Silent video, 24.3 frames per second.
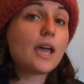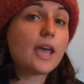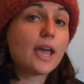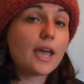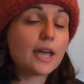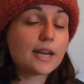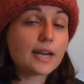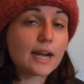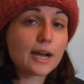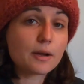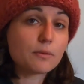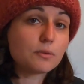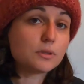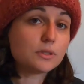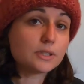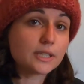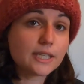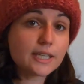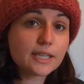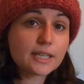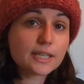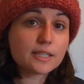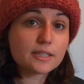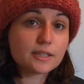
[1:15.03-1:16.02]
and I will
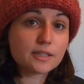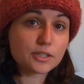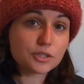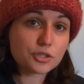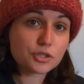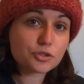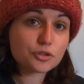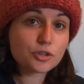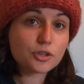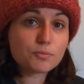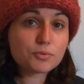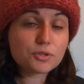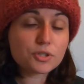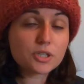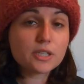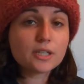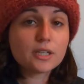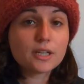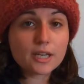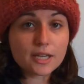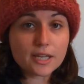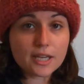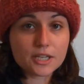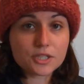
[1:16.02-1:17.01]
link it in the description
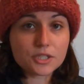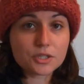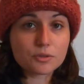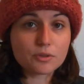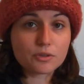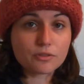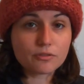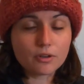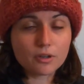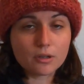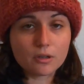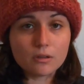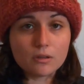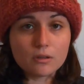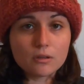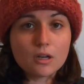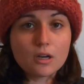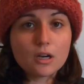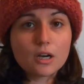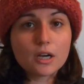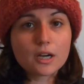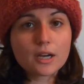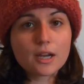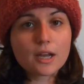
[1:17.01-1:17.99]
in case you want to follow
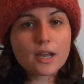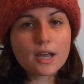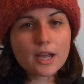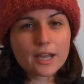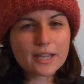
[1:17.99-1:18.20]
along.